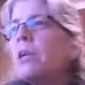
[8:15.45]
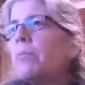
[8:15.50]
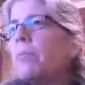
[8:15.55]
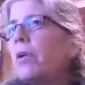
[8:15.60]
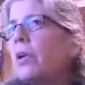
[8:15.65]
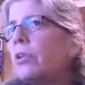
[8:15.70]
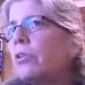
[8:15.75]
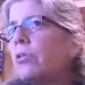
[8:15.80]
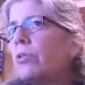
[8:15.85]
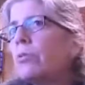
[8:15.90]

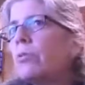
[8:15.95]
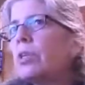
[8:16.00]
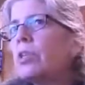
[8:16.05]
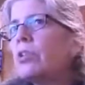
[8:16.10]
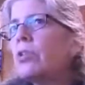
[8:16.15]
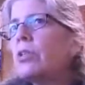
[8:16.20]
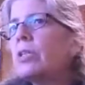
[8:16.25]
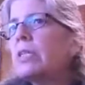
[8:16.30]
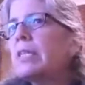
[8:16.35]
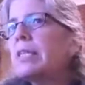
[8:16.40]
depending upon
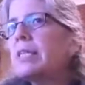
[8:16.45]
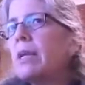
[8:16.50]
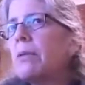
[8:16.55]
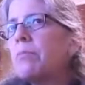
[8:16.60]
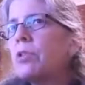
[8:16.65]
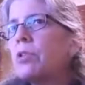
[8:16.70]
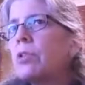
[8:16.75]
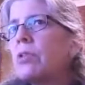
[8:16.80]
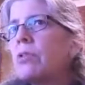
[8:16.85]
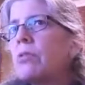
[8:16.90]
your
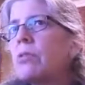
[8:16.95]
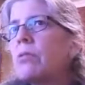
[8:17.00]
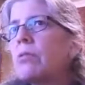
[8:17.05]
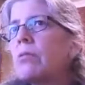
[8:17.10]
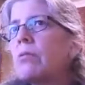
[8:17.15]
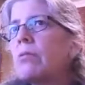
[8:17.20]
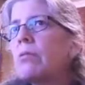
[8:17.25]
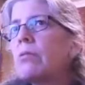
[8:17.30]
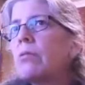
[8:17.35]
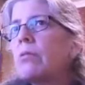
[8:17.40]
original
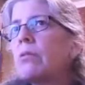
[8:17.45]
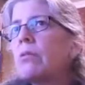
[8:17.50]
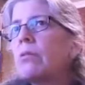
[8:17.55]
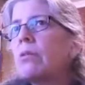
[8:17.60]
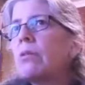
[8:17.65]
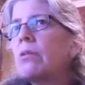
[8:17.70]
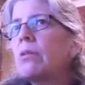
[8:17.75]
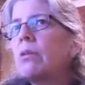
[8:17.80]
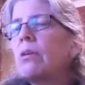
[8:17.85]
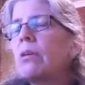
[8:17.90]
assumptions,
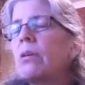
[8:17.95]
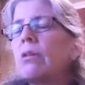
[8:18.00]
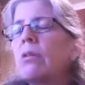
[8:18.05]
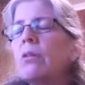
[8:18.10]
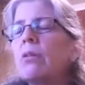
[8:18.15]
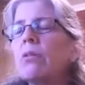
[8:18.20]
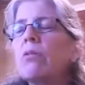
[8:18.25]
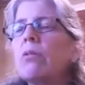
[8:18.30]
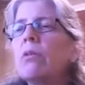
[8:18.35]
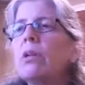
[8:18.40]

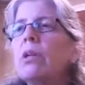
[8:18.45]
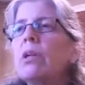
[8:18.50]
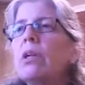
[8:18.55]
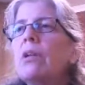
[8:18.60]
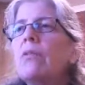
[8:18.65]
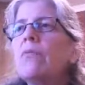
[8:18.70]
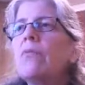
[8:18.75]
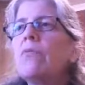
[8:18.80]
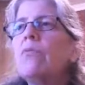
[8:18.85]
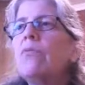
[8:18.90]
you're
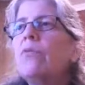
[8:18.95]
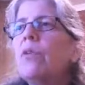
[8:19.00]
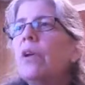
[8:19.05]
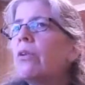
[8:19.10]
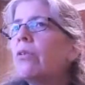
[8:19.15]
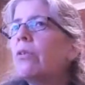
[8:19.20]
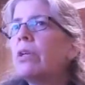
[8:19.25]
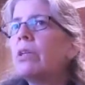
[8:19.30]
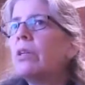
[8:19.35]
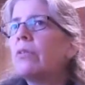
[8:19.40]
going to get
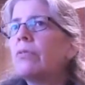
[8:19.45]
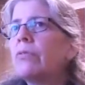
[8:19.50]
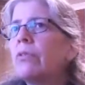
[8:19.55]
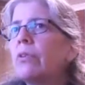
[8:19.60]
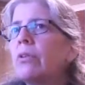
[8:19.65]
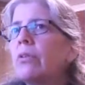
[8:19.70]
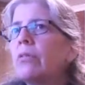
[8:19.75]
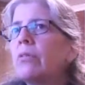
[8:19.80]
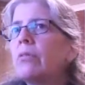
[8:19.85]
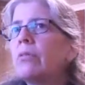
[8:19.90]

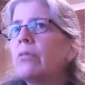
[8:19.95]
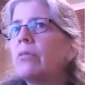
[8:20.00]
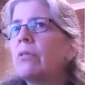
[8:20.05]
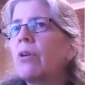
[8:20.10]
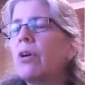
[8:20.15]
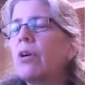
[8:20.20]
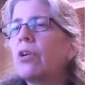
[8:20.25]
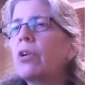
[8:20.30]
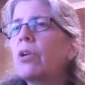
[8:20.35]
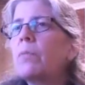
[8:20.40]
very
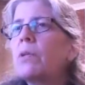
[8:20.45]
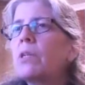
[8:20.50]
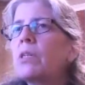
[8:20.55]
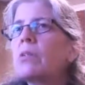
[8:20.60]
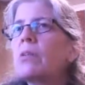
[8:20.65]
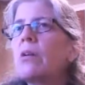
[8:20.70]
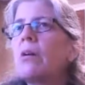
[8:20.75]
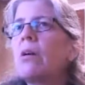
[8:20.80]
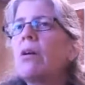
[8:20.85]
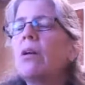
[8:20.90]
different
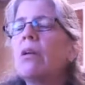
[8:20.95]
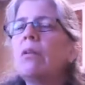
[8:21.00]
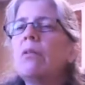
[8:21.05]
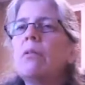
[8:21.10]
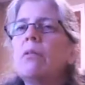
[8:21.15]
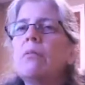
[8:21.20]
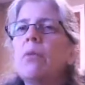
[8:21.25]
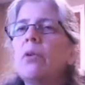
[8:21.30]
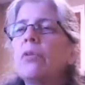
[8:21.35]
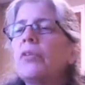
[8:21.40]
arguments
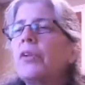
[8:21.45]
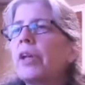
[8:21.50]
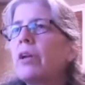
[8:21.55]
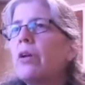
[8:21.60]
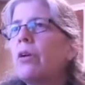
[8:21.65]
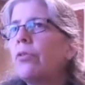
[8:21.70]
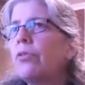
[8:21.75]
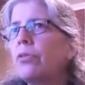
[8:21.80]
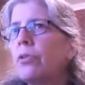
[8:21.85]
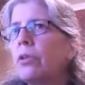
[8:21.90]
on
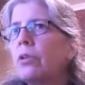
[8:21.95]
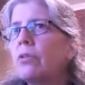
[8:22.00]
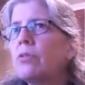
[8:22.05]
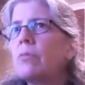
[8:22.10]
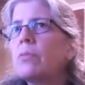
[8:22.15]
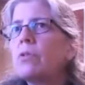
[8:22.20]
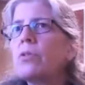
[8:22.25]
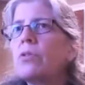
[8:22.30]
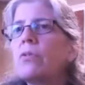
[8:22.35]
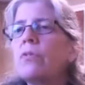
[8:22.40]

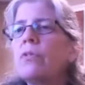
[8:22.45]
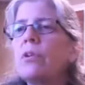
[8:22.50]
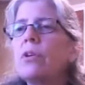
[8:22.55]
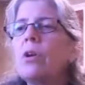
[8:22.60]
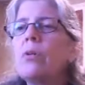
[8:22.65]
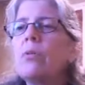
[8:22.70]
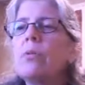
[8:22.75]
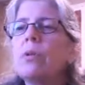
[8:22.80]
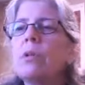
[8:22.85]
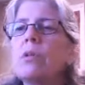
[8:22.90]
multiculturalism.
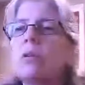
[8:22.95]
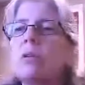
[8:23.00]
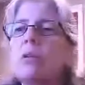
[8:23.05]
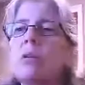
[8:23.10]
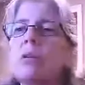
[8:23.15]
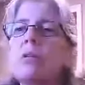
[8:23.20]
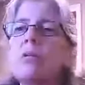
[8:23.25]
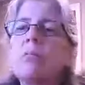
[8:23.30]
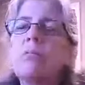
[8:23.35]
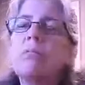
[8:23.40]
So if you
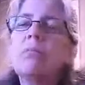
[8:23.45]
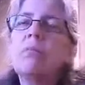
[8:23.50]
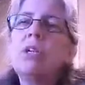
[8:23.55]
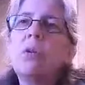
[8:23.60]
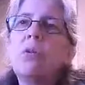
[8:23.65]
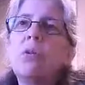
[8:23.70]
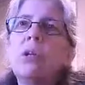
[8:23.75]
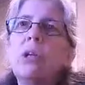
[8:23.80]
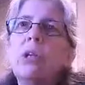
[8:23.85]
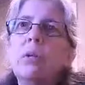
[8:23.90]
go with
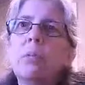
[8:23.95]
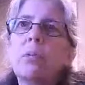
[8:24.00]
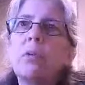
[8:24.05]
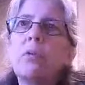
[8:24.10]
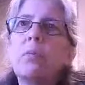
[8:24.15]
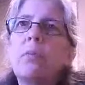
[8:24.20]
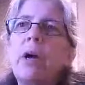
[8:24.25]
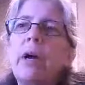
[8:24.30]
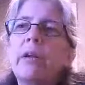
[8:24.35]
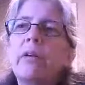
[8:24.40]
the
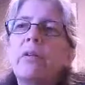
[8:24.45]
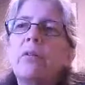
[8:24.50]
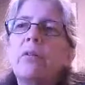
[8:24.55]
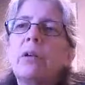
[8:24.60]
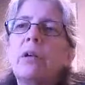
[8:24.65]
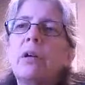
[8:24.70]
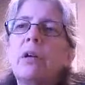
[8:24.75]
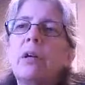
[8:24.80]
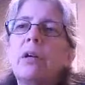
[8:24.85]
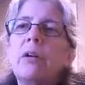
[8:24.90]
neoliberal
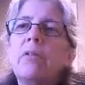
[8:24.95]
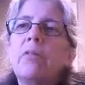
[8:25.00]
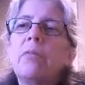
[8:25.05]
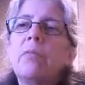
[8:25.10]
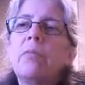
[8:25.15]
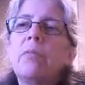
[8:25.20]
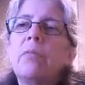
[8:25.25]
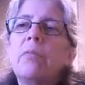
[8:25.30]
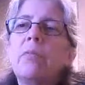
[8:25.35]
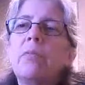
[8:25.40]
model
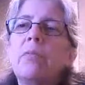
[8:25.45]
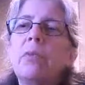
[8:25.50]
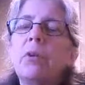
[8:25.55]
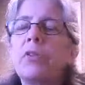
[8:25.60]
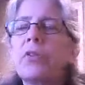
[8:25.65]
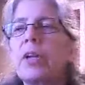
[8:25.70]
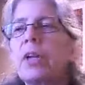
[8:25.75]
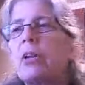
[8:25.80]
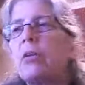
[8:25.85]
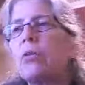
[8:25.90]
of
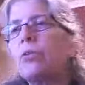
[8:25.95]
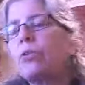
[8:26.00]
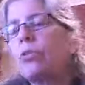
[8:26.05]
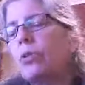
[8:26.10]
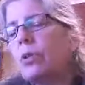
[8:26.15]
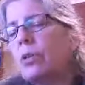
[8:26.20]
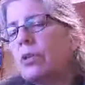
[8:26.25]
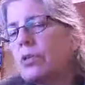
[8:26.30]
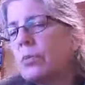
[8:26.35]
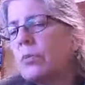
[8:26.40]

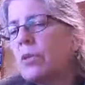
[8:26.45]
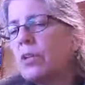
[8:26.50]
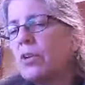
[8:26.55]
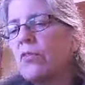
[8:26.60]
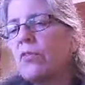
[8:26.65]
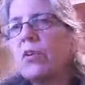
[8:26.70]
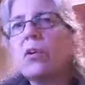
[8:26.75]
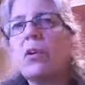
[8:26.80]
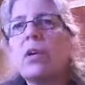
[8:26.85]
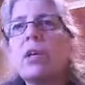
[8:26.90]

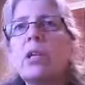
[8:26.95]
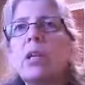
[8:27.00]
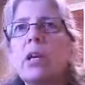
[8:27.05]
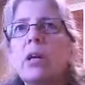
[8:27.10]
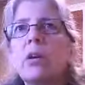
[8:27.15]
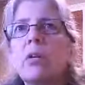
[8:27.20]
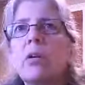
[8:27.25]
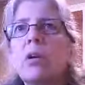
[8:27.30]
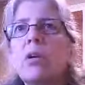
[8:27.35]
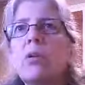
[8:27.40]
multiculturalism, it's
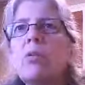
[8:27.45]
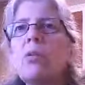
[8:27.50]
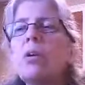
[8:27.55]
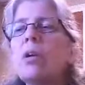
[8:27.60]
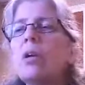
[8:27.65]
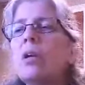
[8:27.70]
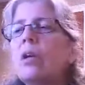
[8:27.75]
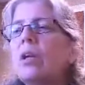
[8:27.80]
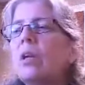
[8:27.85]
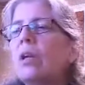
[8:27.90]
very
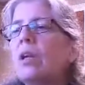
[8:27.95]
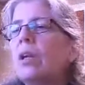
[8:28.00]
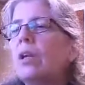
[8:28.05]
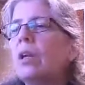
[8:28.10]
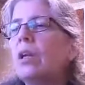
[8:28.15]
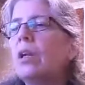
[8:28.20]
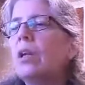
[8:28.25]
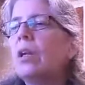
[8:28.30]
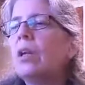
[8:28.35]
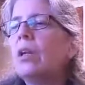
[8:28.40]
narrow.
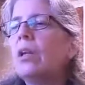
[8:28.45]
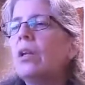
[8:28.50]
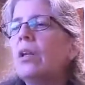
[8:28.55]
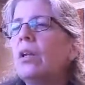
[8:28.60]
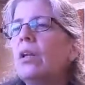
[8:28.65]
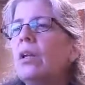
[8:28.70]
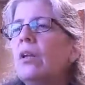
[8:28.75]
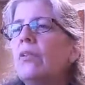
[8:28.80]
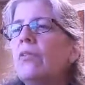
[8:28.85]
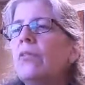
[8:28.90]

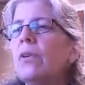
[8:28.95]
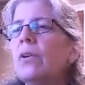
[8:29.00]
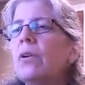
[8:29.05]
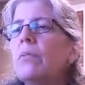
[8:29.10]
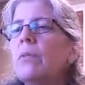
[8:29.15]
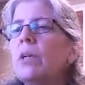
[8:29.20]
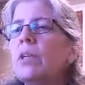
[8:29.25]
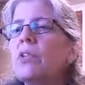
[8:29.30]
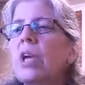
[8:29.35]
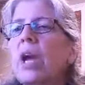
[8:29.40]
It
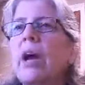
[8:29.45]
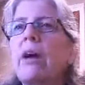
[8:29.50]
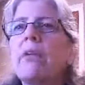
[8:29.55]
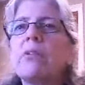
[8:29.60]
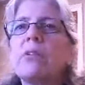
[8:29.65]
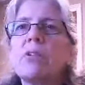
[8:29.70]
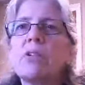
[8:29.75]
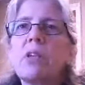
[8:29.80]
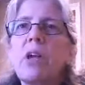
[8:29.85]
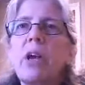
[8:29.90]
is very
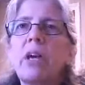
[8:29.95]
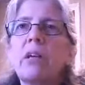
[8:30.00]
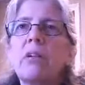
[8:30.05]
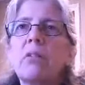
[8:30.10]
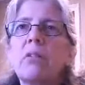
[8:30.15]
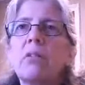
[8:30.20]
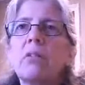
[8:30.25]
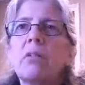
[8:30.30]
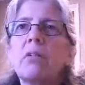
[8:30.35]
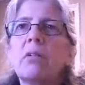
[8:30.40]
much
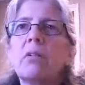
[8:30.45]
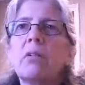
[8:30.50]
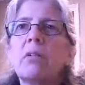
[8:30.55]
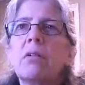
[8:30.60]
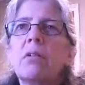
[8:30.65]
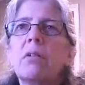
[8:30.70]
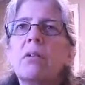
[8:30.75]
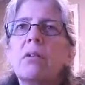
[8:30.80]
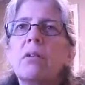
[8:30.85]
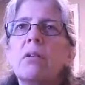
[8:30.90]

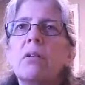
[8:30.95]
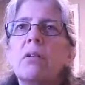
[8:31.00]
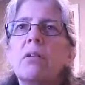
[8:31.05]
outsider